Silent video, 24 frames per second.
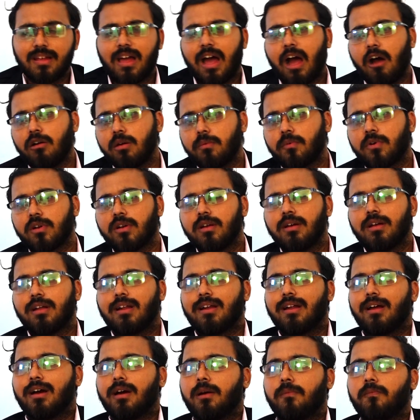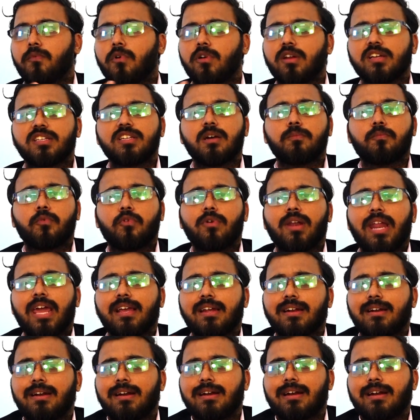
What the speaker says: However, for example, like